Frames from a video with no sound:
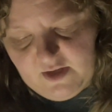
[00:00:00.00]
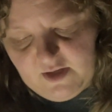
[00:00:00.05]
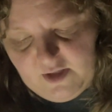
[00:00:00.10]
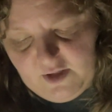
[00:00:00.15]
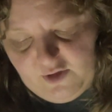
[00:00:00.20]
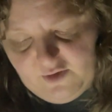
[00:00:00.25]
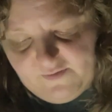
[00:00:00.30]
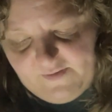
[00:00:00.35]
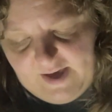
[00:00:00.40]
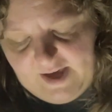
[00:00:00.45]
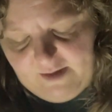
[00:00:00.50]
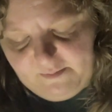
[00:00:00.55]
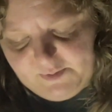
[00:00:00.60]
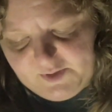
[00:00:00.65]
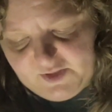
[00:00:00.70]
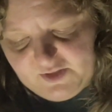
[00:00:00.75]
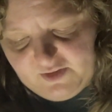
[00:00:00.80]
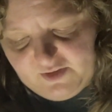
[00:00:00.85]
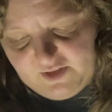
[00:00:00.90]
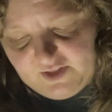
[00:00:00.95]
You have
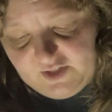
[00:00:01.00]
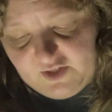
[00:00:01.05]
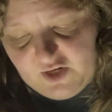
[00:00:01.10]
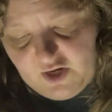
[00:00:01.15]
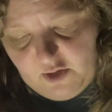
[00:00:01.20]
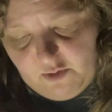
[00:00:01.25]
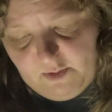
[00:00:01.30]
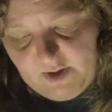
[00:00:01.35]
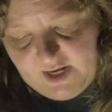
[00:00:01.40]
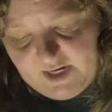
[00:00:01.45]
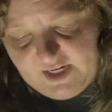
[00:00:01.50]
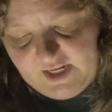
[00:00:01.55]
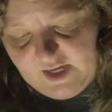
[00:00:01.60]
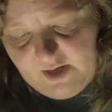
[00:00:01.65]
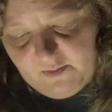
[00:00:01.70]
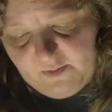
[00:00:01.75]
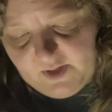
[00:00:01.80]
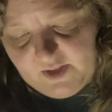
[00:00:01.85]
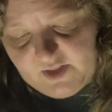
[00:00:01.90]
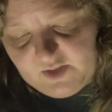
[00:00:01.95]
absolutely no idea
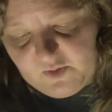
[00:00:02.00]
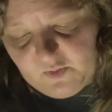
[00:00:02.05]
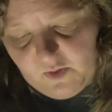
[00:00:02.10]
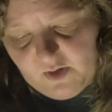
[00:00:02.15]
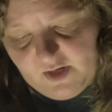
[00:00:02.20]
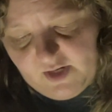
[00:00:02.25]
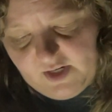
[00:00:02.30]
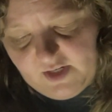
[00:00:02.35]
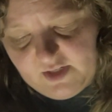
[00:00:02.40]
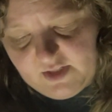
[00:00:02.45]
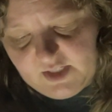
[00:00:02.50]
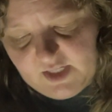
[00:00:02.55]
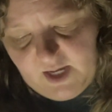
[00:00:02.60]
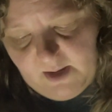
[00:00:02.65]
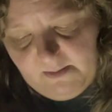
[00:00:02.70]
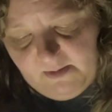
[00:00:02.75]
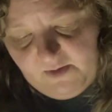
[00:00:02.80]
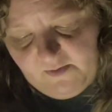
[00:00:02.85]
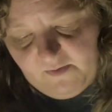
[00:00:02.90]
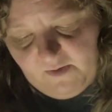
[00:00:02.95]
where this warning is
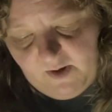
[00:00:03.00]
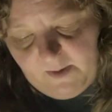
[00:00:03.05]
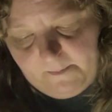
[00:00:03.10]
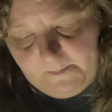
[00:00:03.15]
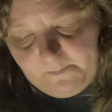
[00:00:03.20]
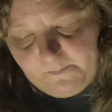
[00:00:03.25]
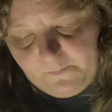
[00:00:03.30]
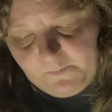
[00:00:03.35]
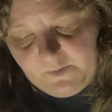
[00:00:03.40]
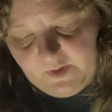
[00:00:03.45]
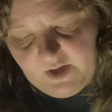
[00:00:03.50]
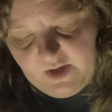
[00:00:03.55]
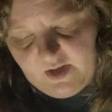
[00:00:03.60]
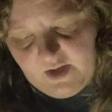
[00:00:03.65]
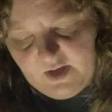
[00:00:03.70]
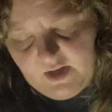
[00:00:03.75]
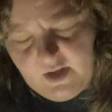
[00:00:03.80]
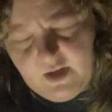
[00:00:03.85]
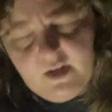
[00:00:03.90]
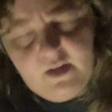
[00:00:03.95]
coming from.
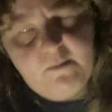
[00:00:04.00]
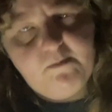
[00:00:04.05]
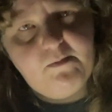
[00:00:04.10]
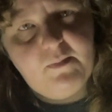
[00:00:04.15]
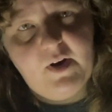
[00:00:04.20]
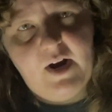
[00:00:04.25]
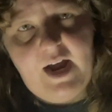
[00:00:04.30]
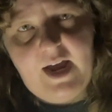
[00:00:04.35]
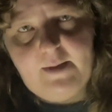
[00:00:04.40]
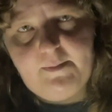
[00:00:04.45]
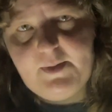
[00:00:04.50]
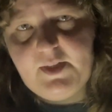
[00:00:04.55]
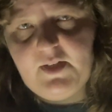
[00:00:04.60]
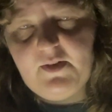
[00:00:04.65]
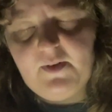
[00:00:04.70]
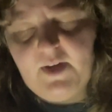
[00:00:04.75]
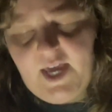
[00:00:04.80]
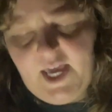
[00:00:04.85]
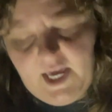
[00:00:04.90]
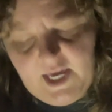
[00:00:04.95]
Perhaps
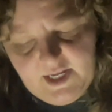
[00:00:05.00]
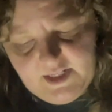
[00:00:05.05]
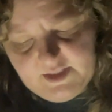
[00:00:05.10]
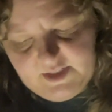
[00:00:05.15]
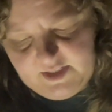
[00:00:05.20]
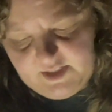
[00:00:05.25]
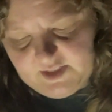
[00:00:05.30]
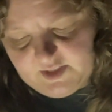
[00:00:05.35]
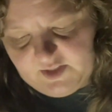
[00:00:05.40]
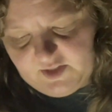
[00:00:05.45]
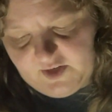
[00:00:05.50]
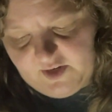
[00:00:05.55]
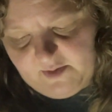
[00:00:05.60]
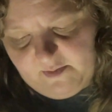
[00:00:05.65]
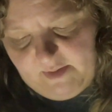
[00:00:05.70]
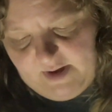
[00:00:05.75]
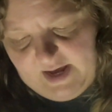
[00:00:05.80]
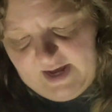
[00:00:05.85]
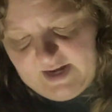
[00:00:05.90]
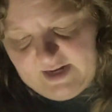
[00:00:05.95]
you can still turn
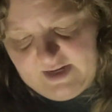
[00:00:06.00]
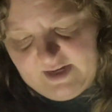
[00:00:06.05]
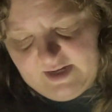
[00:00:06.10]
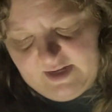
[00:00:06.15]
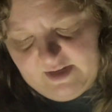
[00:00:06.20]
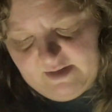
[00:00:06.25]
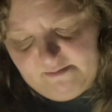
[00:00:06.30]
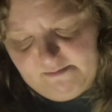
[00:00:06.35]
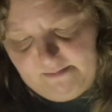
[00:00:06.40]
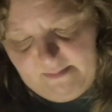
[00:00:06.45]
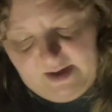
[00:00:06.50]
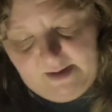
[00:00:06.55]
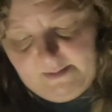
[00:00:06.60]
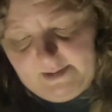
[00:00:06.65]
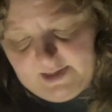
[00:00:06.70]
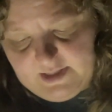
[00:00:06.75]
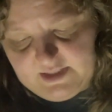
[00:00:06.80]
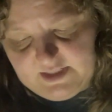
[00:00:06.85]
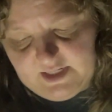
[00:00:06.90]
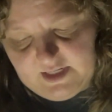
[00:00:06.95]
back.
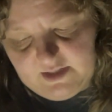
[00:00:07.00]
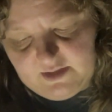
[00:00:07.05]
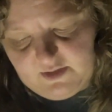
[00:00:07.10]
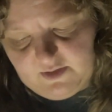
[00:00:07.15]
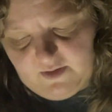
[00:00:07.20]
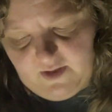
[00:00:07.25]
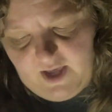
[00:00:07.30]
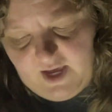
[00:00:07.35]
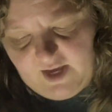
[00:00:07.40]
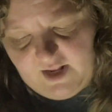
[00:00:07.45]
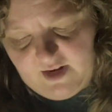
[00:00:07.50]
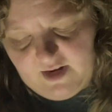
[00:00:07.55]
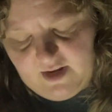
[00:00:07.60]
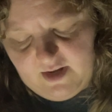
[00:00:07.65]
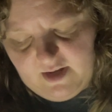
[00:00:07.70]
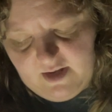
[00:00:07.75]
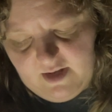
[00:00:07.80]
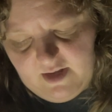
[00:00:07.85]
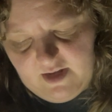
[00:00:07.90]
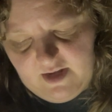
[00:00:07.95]
Maybe it's not too late.
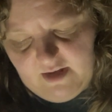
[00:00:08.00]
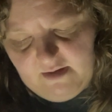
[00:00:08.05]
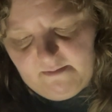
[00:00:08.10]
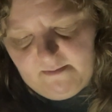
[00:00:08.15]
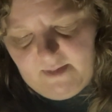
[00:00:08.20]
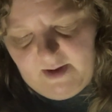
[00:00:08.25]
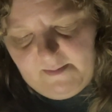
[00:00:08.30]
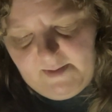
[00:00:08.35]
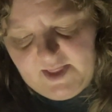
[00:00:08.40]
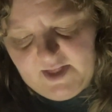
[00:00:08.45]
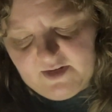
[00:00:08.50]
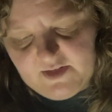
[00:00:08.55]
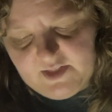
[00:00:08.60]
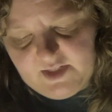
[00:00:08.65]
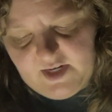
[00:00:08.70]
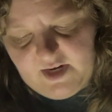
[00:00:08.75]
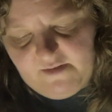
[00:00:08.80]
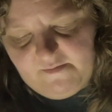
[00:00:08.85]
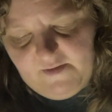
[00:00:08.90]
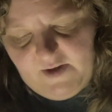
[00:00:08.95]
Maybe there is
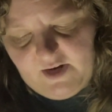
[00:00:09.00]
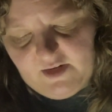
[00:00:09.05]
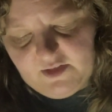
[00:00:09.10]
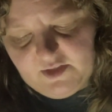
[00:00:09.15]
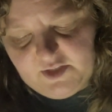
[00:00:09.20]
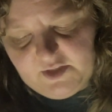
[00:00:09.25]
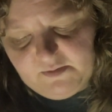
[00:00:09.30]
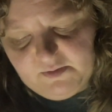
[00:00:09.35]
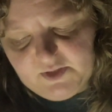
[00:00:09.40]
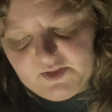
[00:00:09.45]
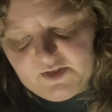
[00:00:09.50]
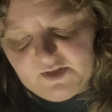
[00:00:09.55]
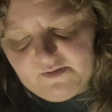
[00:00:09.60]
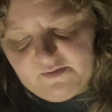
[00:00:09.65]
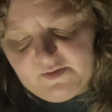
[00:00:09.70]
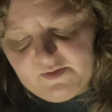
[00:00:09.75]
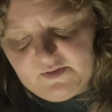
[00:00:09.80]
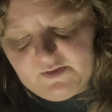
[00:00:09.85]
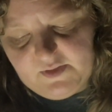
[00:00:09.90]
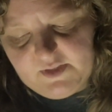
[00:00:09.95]
enough energy
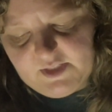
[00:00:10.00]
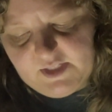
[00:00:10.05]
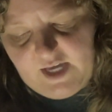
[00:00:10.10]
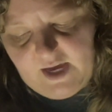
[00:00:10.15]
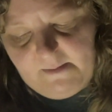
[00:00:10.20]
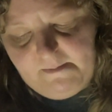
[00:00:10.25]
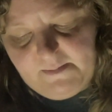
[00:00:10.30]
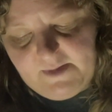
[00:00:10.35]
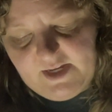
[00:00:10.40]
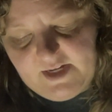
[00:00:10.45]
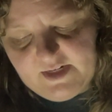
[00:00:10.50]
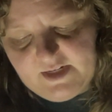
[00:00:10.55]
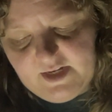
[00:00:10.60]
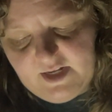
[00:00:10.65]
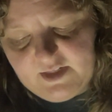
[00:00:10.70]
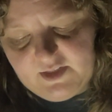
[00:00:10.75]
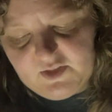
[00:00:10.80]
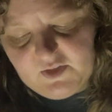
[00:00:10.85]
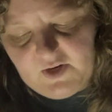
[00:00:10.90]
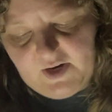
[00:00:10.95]
reserved to escape the
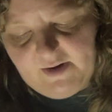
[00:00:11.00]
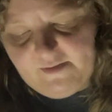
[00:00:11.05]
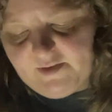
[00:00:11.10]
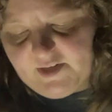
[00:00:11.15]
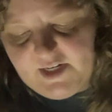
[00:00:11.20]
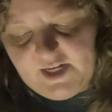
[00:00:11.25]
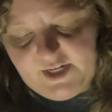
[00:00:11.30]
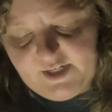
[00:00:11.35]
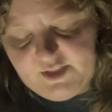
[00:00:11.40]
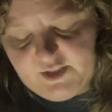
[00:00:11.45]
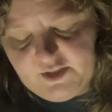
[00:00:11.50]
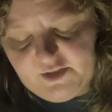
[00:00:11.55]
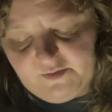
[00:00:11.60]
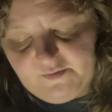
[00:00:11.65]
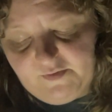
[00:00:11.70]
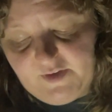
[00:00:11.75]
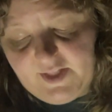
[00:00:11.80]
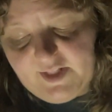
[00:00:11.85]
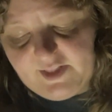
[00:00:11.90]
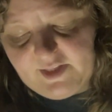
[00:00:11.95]
intense gravitational
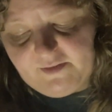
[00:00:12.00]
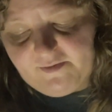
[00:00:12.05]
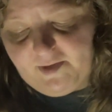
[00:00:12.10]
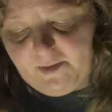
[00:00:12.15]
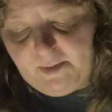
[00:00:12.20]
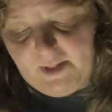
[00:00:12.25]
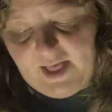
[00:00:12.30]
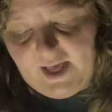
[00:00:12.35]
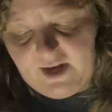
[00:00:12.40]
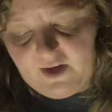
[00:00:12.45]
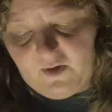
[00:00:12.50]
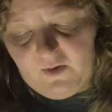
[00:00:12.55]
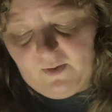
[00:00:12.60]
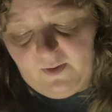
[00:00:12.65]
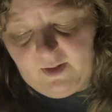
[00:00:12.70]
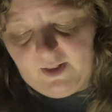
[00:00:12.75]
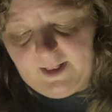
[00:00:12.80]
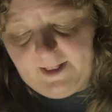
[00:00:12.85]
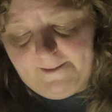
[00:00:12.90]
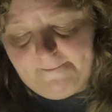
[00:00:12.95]
field of the black
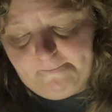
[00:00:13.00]
hole.